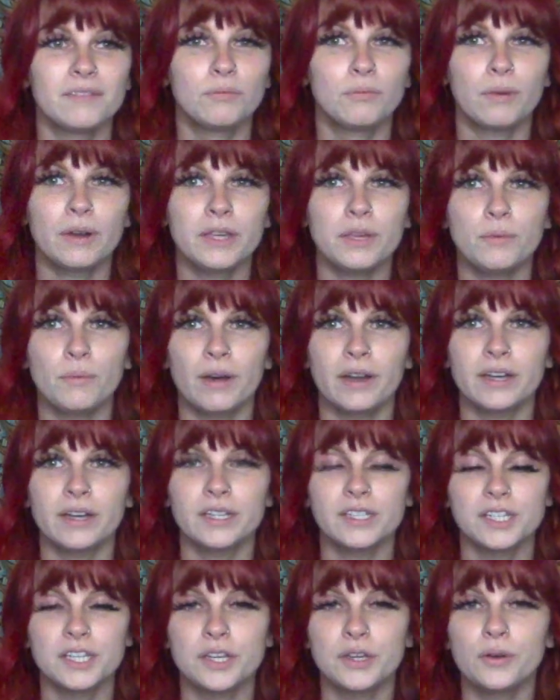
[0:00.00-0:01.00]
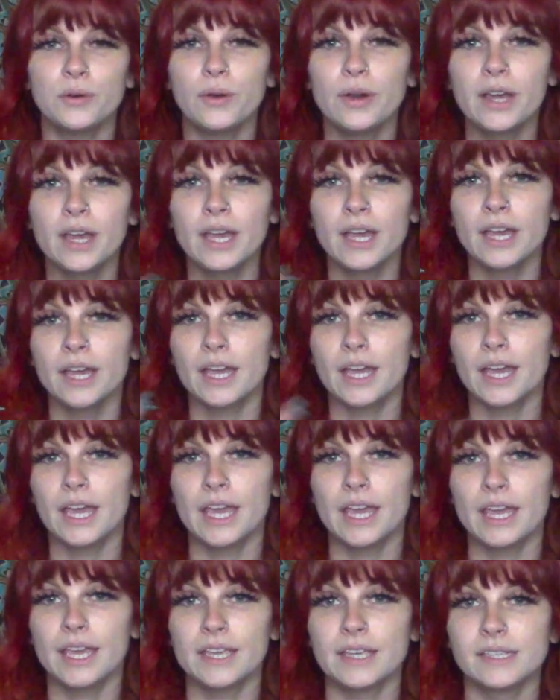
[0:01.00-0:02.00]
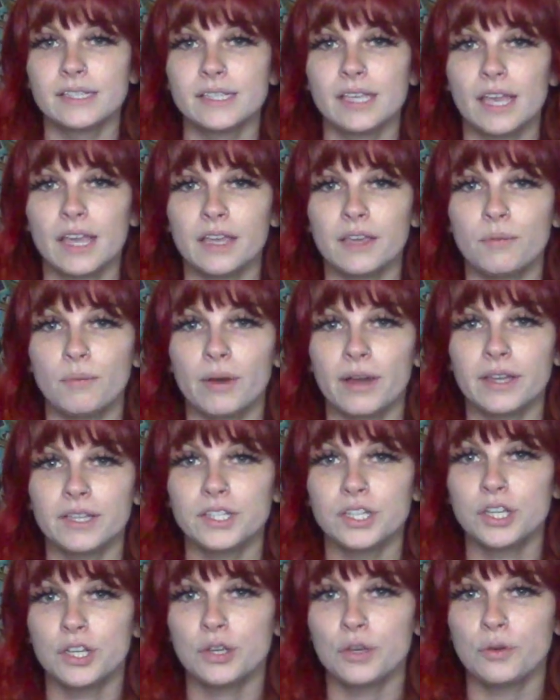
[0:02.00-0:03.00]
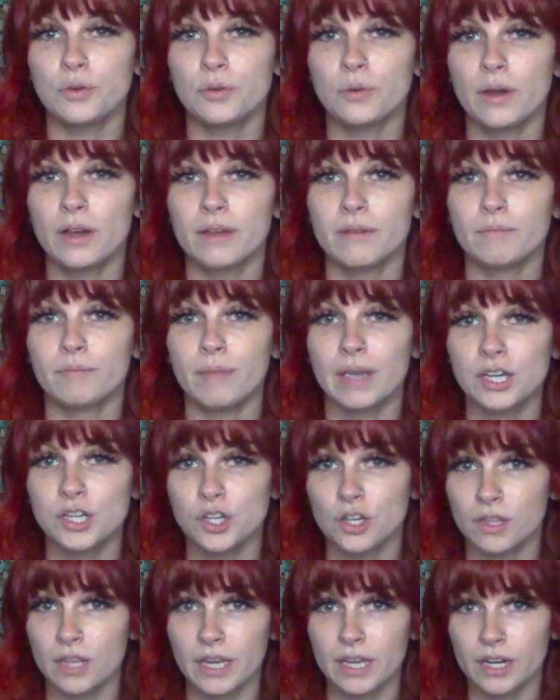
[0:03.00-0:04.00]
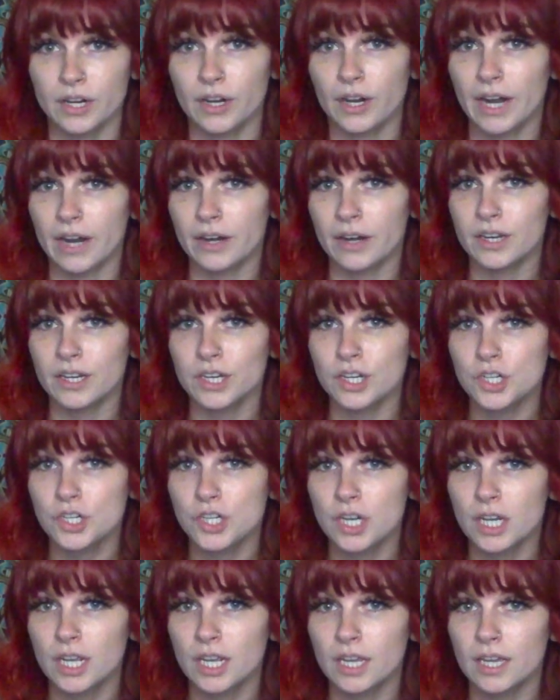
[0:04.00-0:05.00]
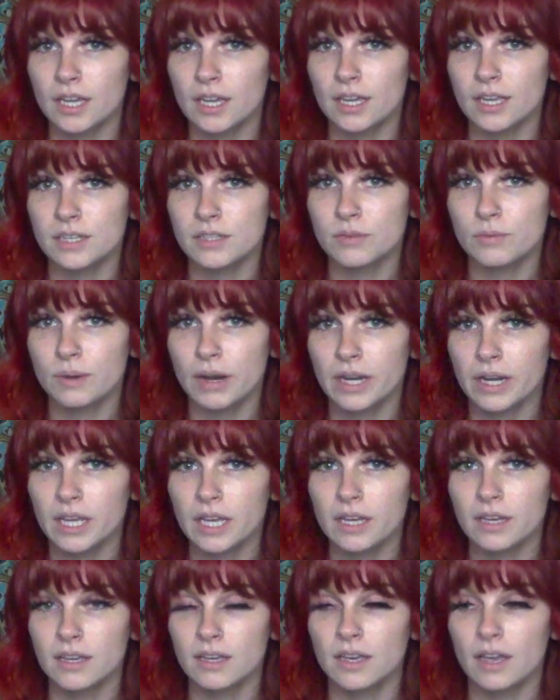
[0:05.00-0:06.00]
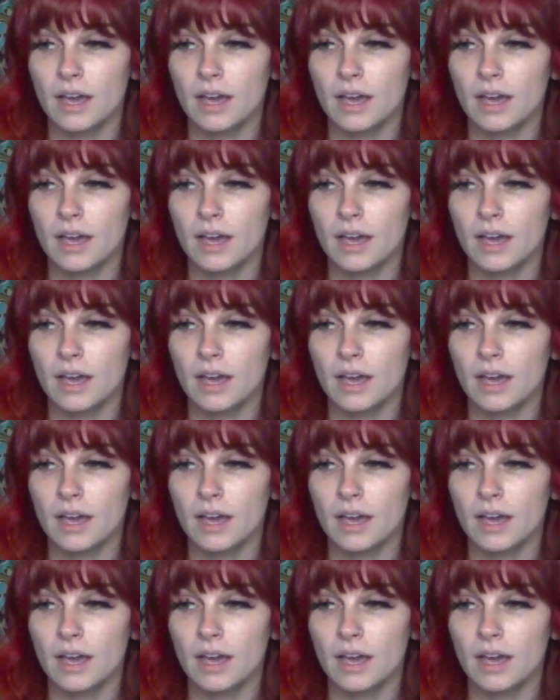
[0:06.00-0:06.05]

what you want to do is you want to make sure that your air conditioning is running.